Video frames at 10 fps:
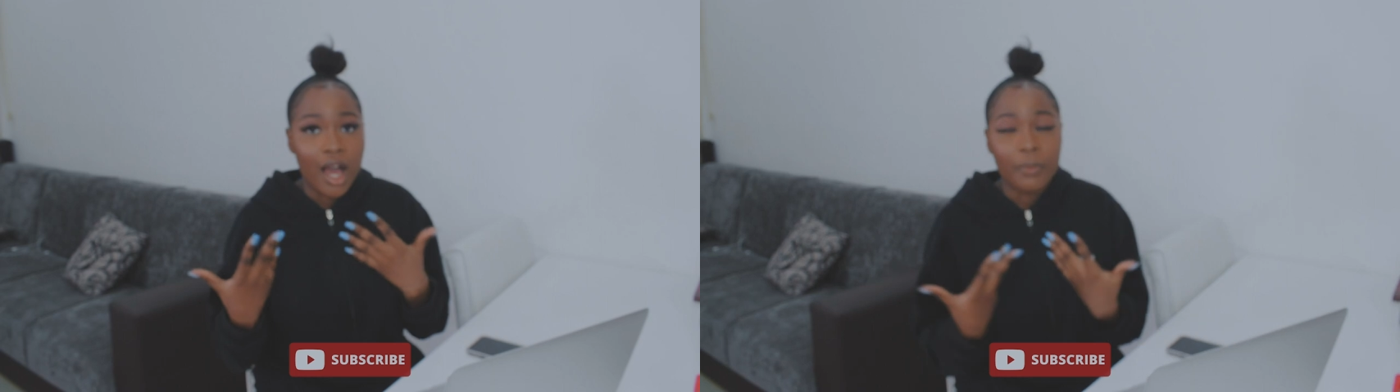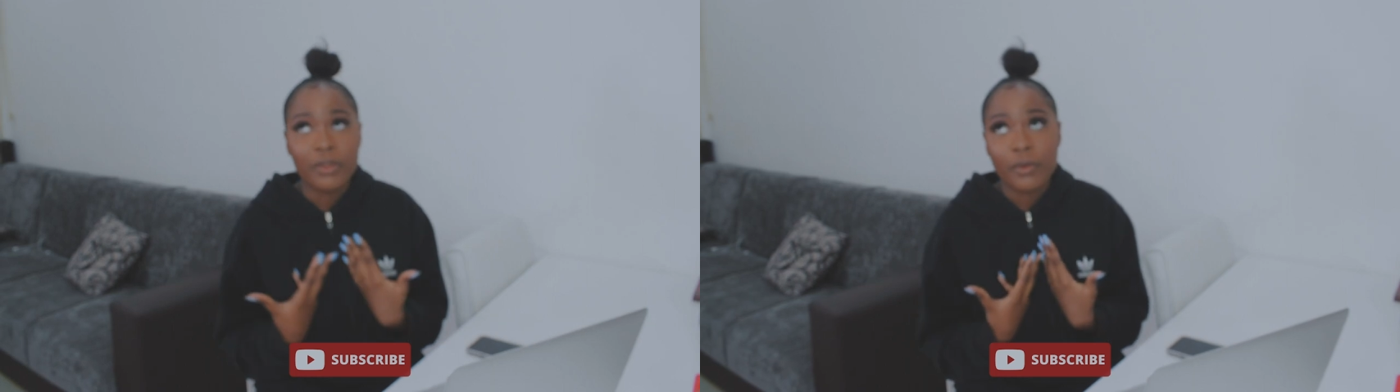
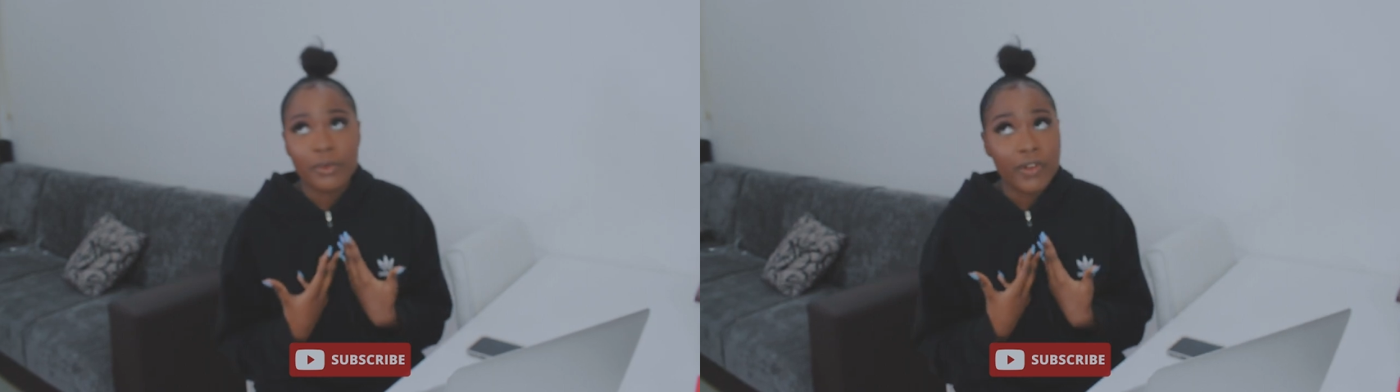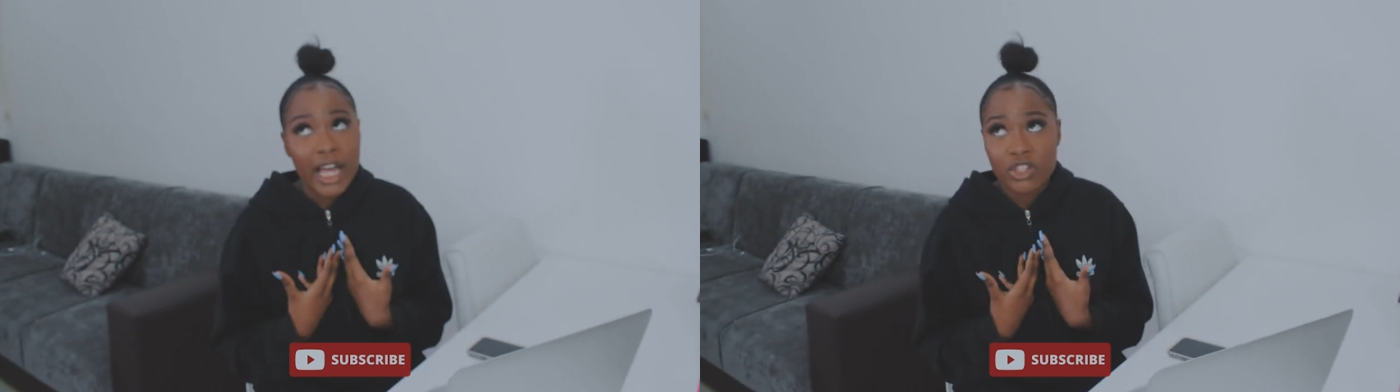
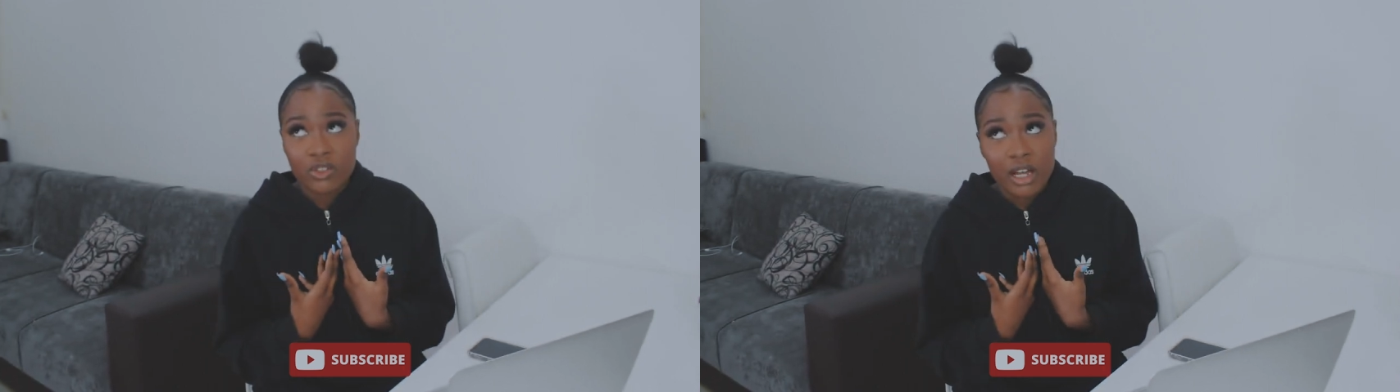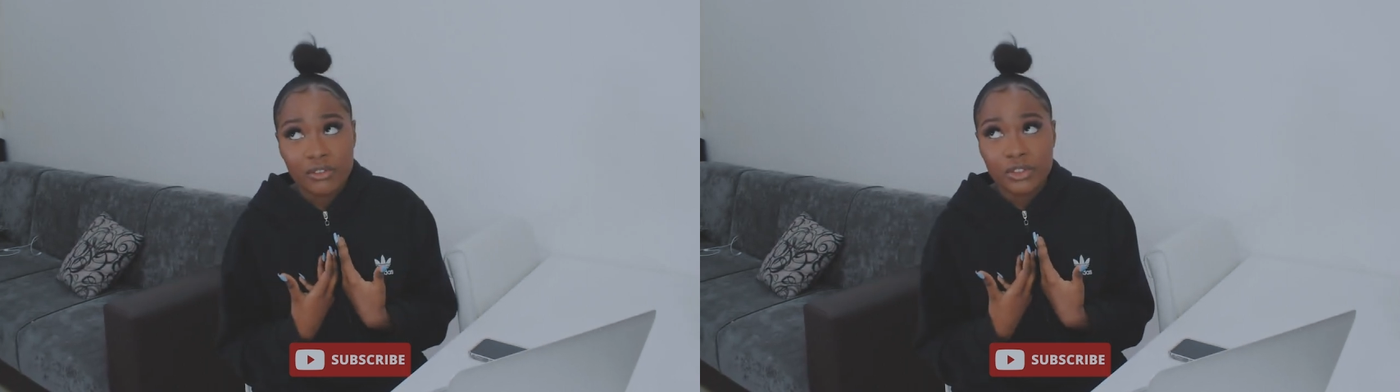before I
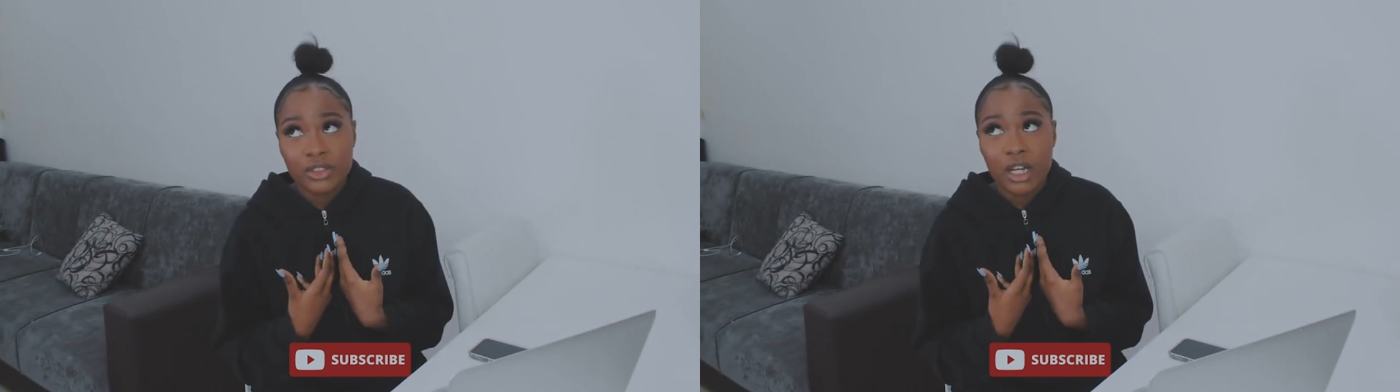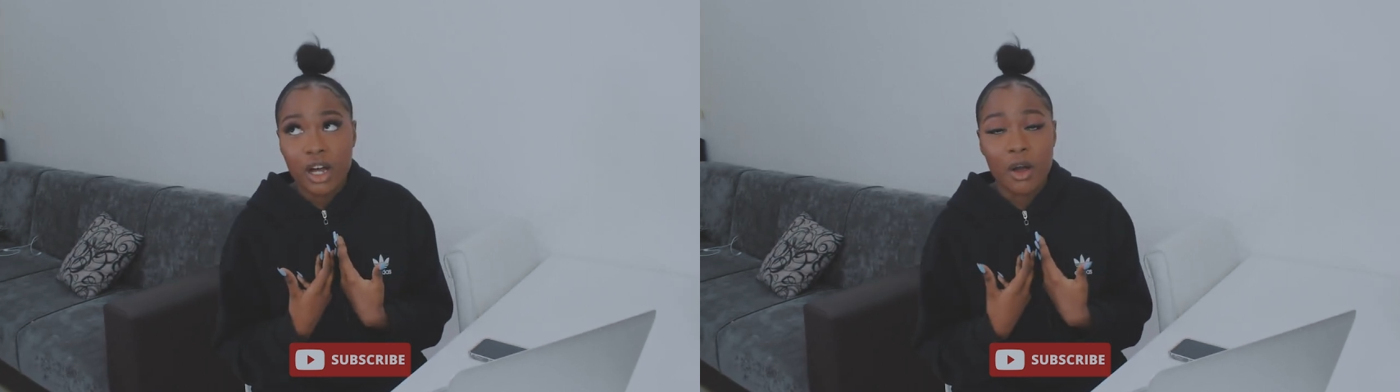
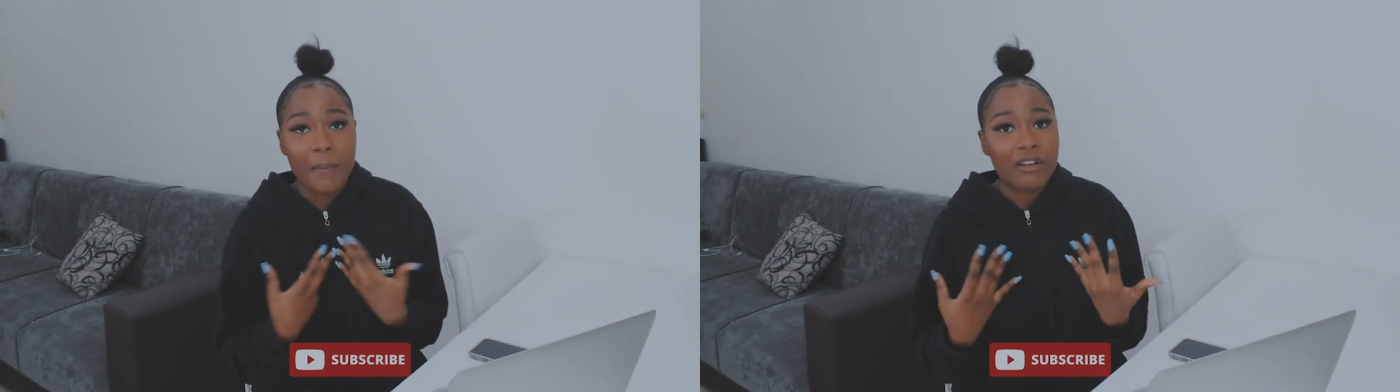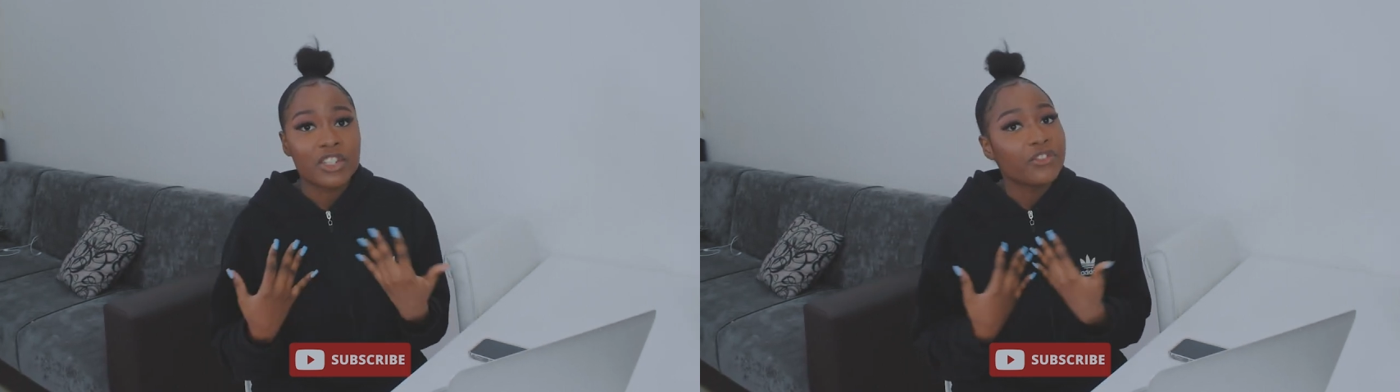traveled, I
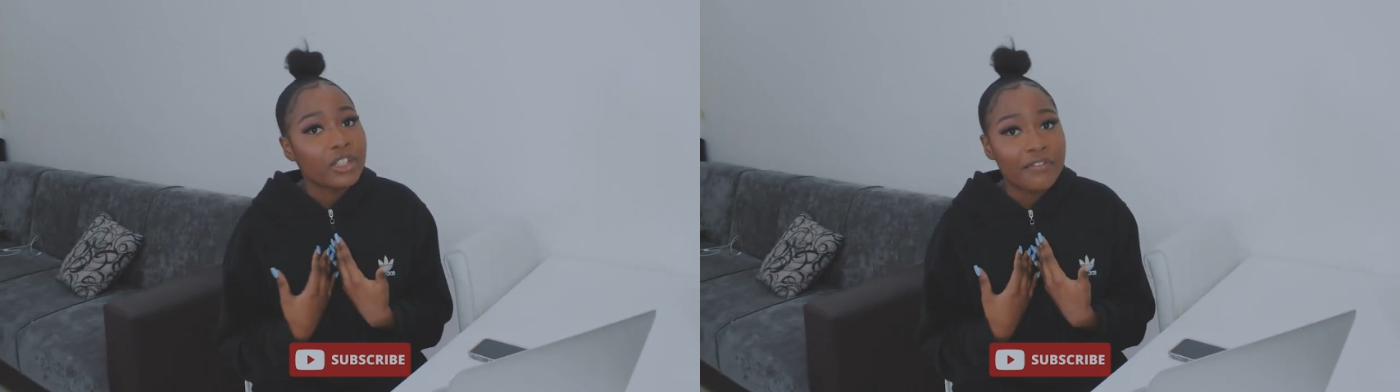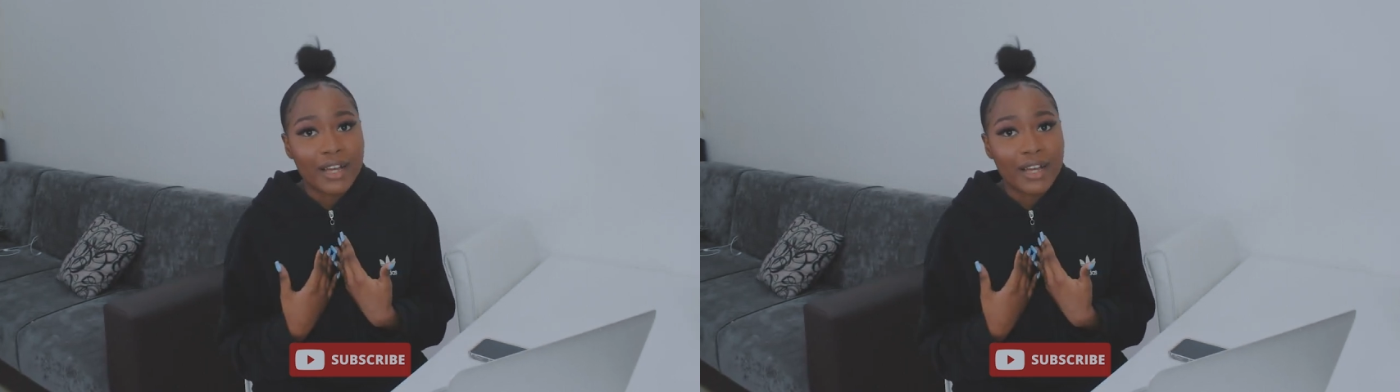was fully